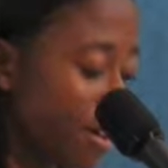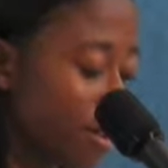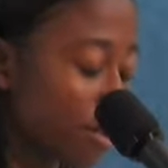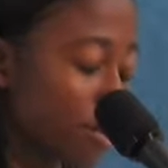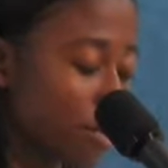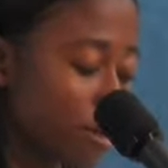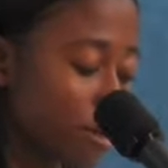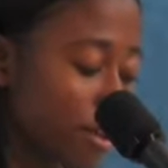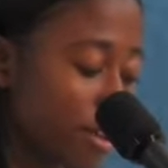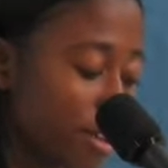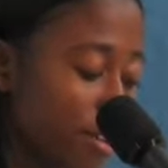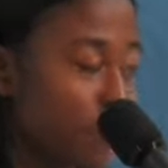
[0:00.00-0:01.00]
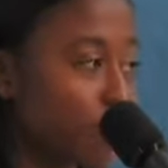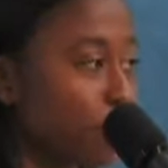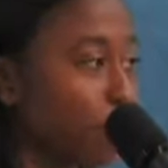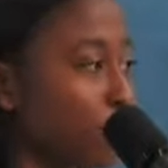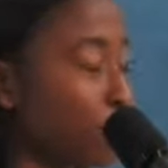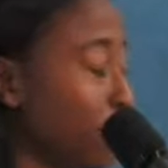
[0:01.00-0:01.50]
Good morning,
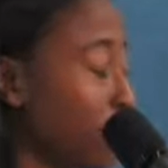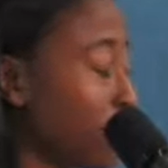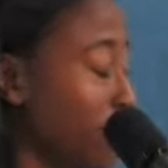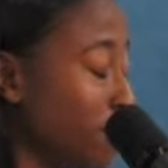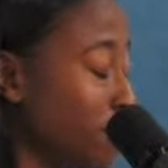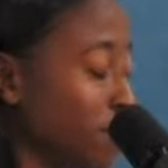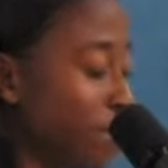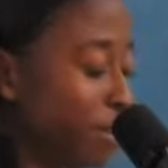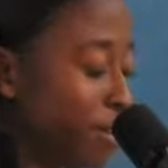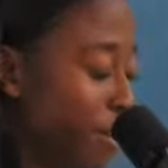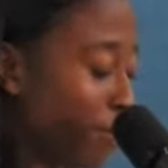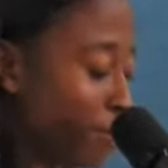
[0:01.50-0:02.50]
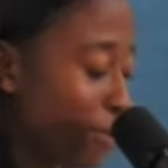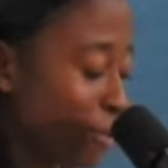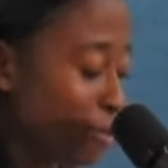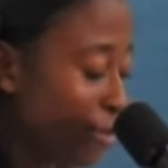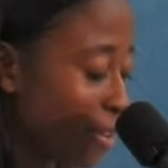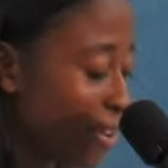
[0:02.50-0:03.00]
or no, excuse me, good
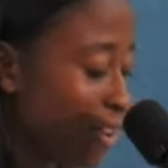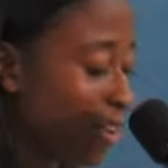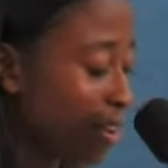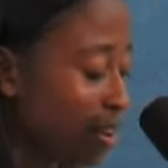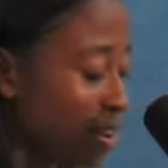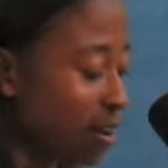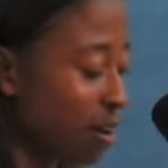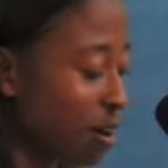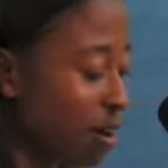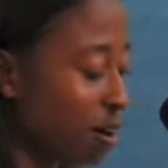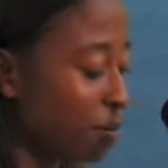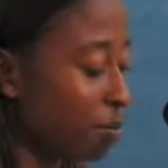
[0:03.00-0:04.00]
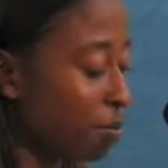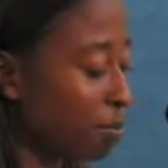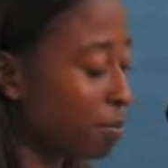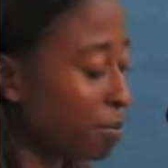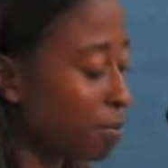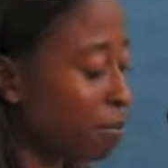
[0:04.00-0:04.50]
afternoon.
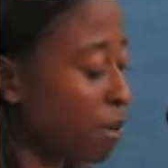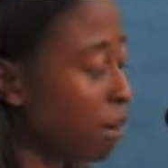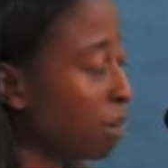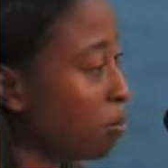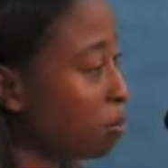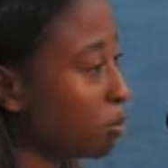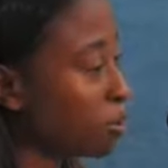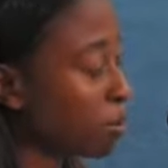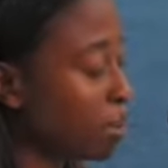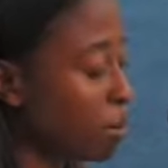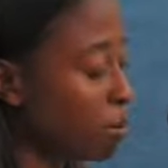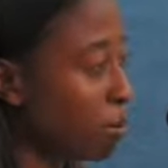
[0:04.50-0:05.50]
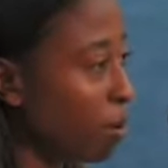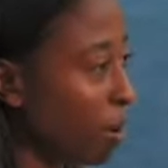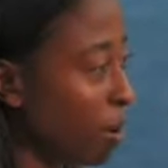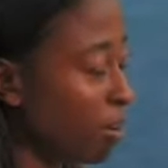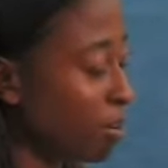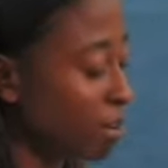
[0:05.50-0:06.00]
My name is Shalaine
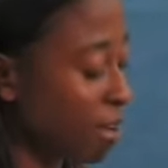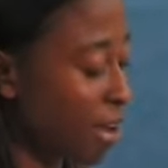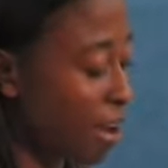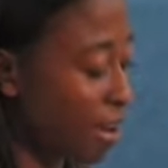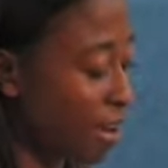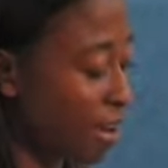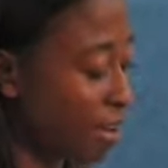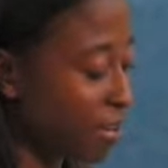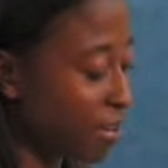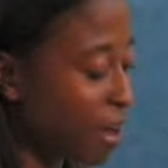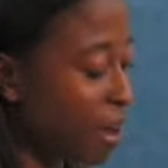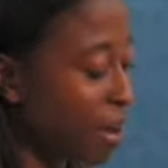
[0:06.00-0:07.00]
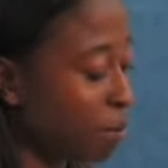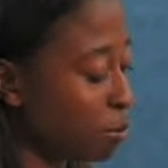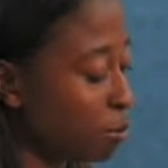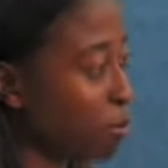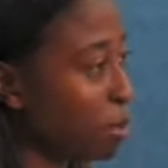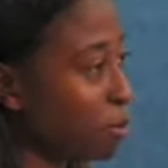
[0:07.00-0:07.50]
Bright, and I'm
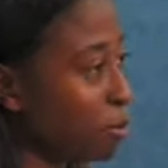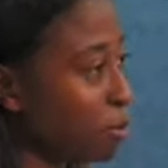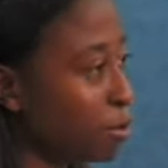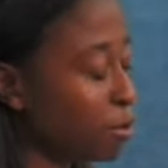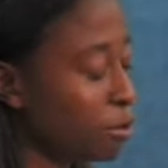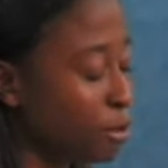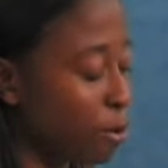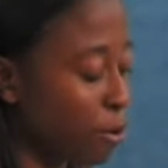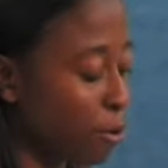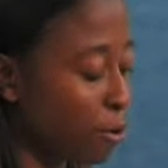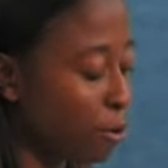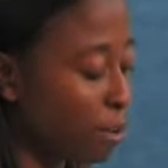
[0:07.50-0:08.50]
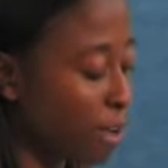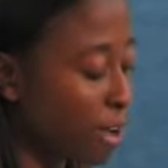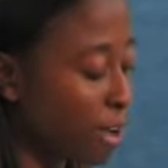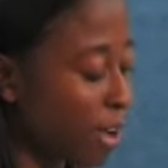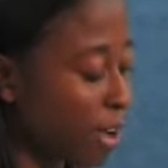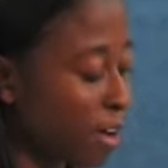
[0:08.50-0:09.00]
22 years old,
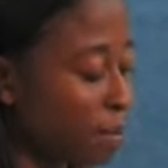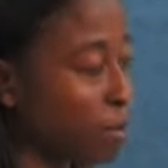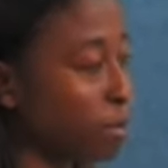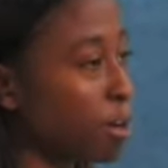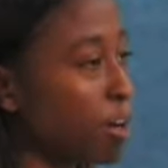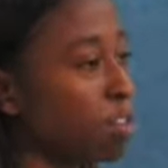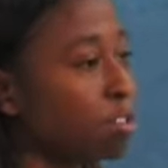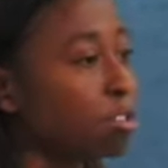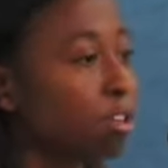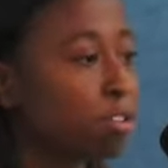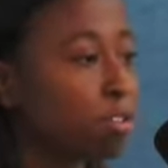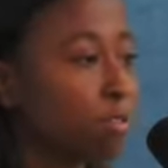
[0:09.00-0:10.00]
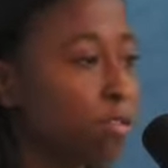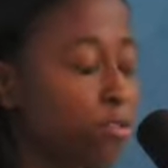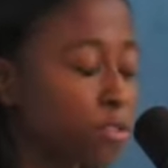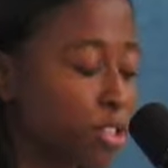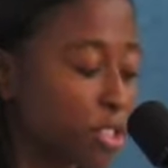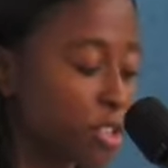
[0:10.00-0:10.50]
and I reside in Charlottesville,
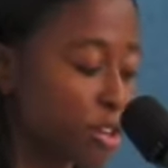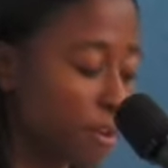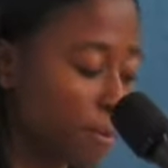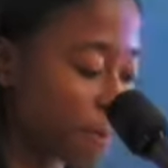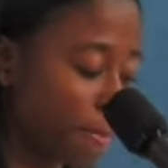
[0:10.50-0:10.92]
Virginia.